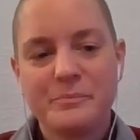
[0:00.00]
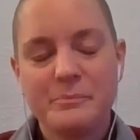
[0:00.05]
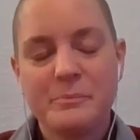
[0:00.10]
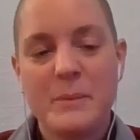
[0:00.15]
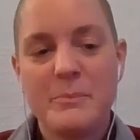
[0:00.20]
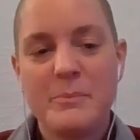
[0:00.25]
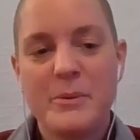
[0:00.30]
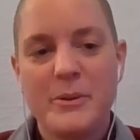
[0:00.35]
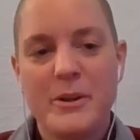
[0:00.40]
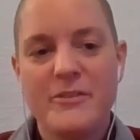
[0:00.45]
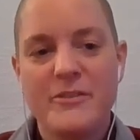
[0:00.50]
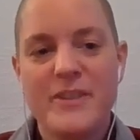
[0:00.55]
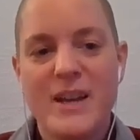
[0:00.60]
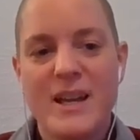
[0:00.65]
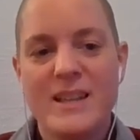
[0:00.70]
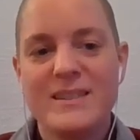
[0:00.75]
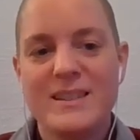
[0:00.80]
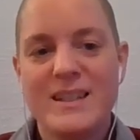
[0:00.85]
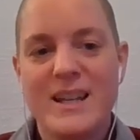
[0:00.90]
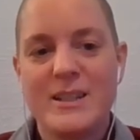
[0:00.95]
people were
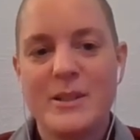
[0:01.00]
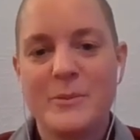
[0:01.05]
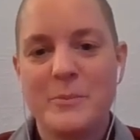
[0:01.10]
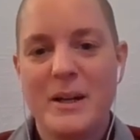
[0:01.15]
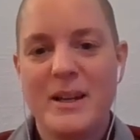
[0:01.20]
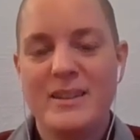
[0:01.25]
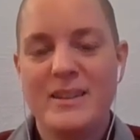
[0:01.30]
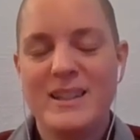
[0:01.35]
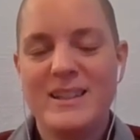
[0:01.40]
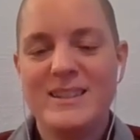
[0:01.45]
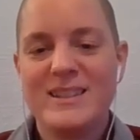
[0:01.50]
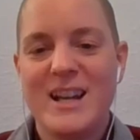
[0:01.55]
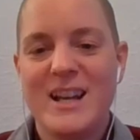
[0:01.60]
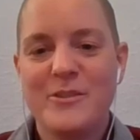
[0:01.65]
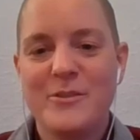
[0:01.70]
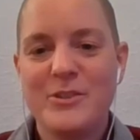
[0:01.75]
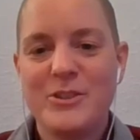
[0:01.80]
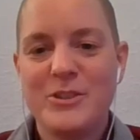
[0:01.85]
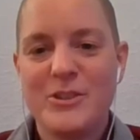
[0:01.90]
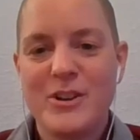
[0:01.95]
fascinated by these kind
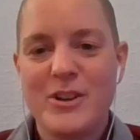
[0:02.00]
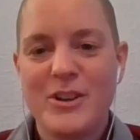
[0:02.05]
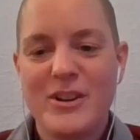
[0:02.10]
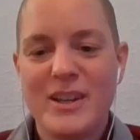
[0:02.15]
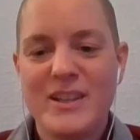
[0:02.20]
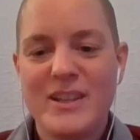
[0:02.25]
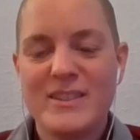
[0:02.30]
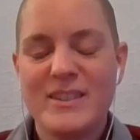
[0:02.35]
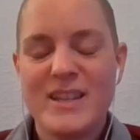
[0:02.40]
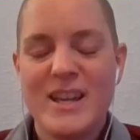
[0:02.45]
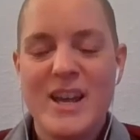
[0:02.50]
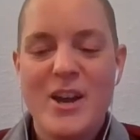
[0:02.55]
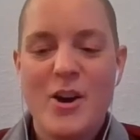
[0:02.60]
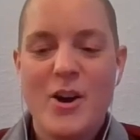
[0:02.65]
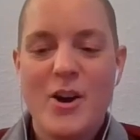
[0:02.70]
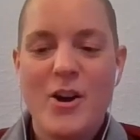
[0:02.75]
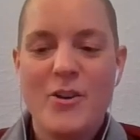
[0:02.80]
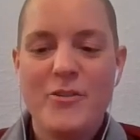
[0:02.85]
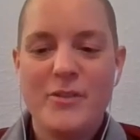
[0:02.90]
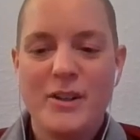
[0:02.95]
of stories
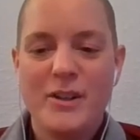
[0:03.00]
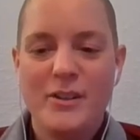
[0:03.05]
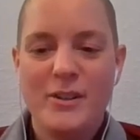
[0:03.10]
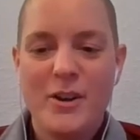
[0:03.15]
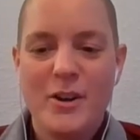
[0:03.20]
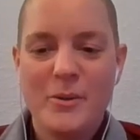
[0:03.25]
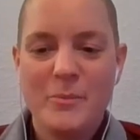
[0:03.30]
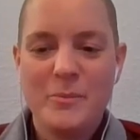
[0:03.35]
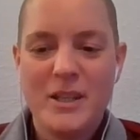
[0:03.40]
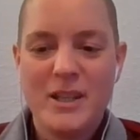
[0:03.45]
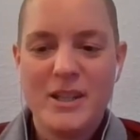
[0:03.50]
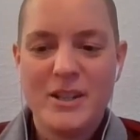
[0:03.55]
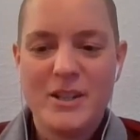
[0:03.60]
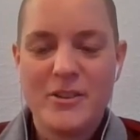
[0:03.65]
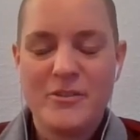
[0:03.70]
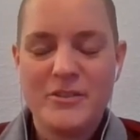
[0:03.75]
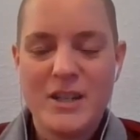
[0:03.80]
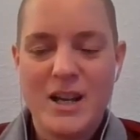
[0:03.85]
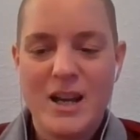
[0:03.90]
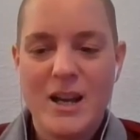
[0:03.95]
over a long period
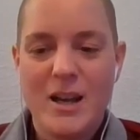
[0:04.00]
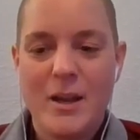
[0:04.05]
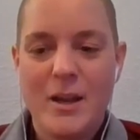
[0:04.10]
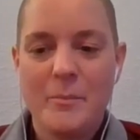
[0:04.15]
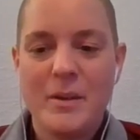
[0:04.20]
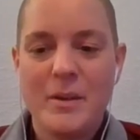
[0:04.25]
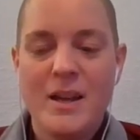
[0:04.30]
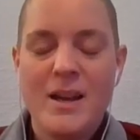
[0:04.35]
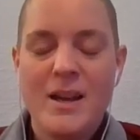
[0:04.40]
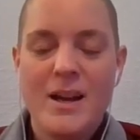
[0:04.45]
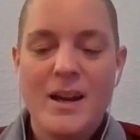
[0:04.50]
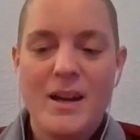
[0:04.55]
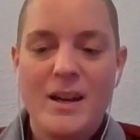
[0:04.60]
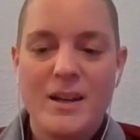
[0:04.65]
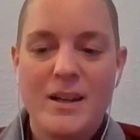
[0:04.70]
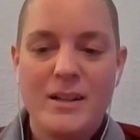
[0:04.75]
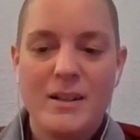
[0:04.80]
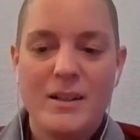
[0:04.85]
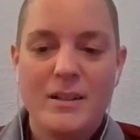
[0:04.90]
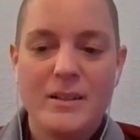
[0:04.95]
of time.
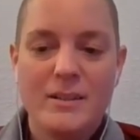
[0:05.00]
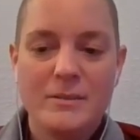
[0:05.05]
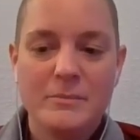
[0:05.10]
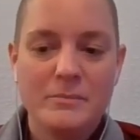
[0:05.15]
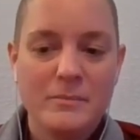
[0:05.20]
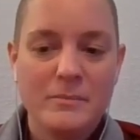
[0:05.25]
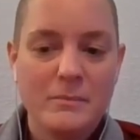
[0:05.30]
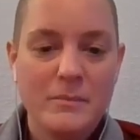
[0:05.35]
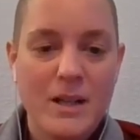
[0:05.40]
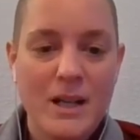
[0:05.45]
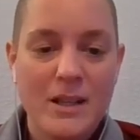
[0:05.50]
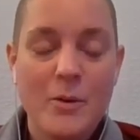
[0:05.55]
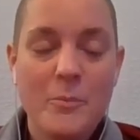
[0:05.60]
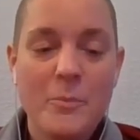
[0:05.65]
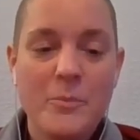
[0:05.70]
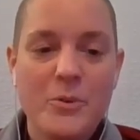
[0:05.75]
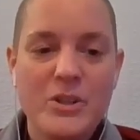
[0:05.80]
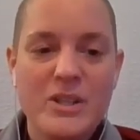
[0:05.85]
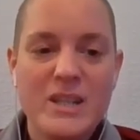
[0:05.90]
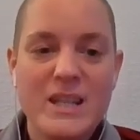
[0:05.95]
A lot
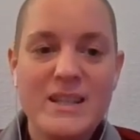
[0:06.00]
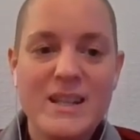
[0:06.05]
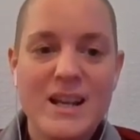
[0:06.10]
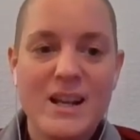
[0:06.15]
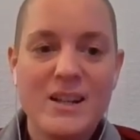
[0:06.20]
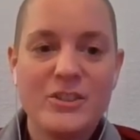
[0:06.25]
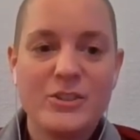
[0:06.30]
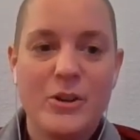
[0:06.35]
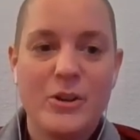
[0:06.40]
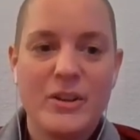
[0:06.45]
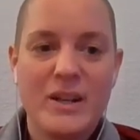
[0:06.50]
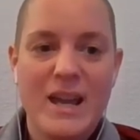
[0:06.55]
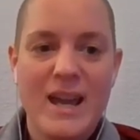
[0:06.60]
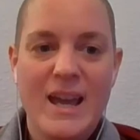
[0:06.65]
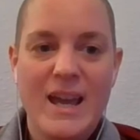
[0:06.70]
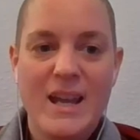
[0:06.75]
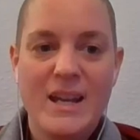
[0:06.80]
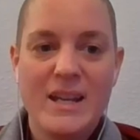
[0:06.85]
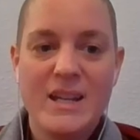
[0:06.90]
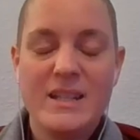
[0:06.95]
more details got
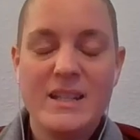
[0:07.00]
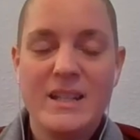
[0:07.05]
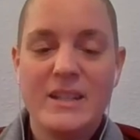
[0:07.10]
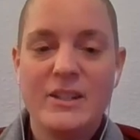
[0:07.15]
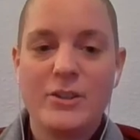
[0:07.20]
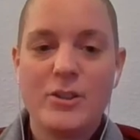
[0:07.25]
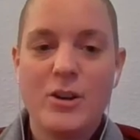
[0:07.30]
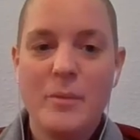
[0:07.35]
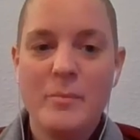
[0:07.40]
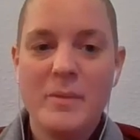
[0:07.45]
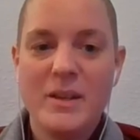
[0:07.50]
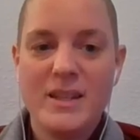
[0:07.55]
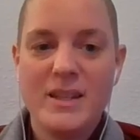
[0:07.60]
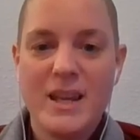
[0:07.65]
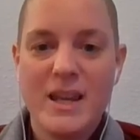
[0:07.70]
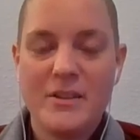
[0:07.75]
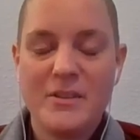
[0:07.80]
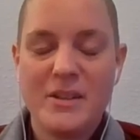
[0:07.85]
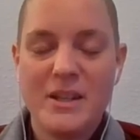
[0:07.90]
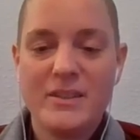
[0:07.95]
added in the
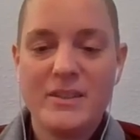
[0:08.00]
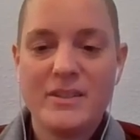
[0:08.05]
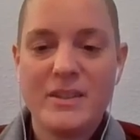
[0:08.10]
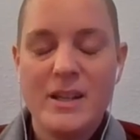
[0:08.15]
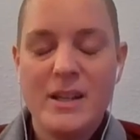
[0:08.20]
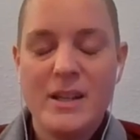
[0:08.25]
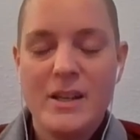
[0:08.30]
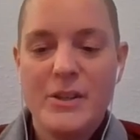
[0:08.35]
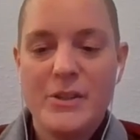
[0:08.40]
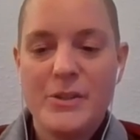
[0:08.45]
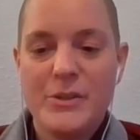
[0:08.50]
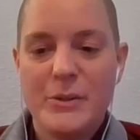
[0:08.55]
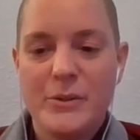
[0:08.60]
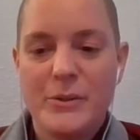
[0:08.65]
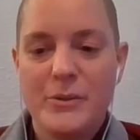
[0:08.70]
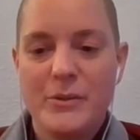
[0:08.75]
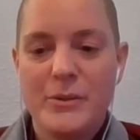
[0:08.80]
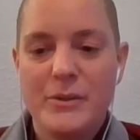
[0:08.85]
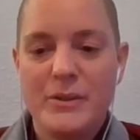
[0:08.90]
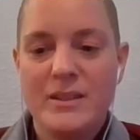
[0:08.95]
commentaries.
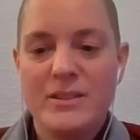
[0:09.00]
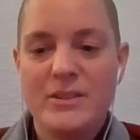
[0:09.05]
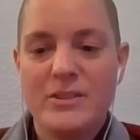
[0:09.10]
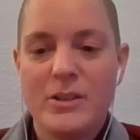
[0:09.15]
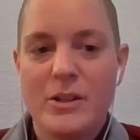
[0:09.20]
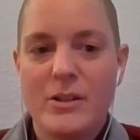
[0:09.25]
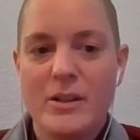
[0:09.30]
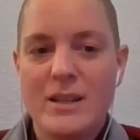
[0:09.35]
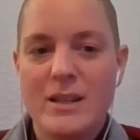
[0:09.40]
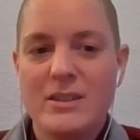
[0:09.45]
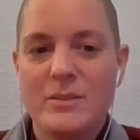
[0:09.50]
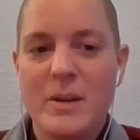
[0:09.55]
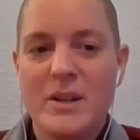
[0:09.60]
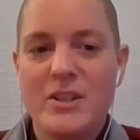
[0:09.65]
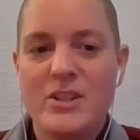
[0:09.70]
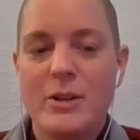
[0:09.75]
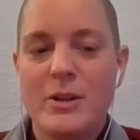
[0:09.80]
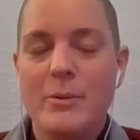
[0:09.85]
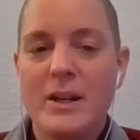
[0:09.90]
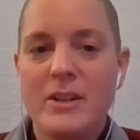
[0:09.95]
So this story is
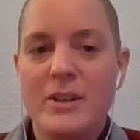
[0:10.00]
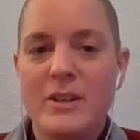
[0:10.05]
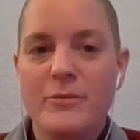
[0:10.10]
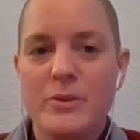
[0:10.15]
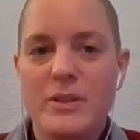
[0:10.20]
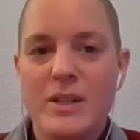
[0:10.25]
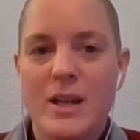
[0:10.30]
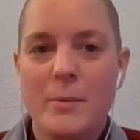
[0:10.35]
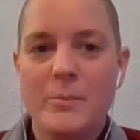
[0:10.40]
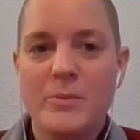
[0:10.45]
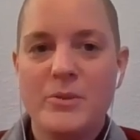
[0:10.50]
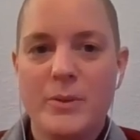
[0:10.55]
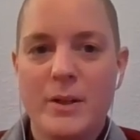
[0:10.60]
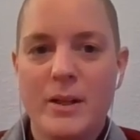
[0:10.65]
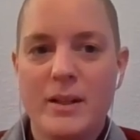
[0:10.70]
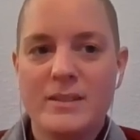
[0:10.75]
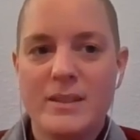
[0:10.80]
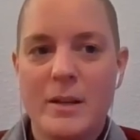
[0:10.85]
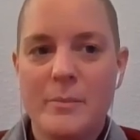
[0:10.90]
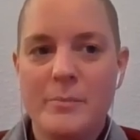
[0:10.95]
mentioned quite a few times, for
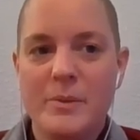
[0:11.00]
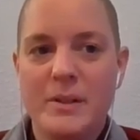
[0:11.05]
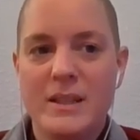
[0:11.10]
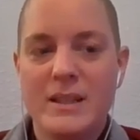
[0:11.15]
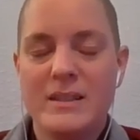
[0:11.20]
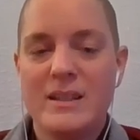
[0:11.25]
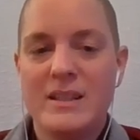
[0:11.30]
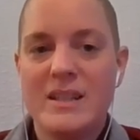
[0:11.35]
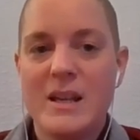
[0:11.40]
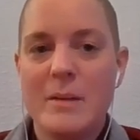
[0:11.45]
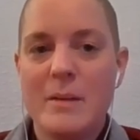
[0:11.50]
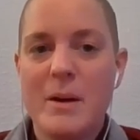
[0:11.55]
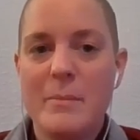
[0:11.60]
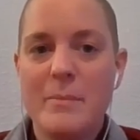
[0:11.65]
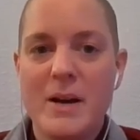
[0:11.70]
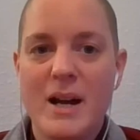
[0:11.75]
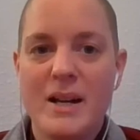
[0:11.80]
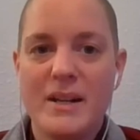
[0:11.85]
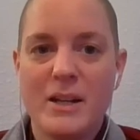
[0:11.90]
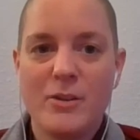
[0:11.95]
example, in the
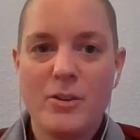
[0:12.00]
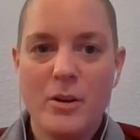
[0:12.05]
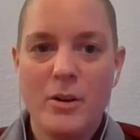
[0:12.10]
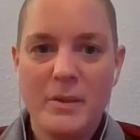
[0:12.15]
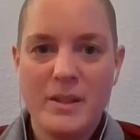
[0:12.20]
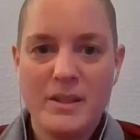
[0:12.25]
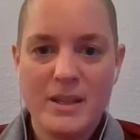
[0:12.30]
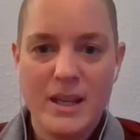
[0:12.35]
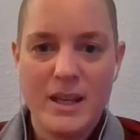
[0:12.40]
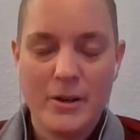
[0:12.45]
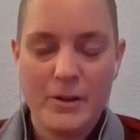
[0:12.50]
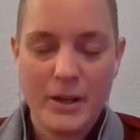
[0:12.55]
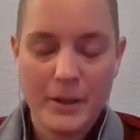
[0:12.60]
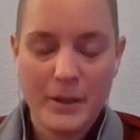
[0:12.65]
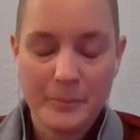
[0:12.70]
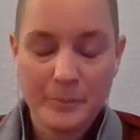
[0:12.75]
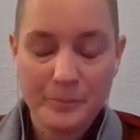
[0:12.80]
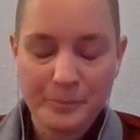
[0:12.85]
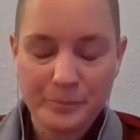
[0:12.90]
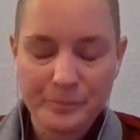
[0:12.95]
Dhammapada commentary.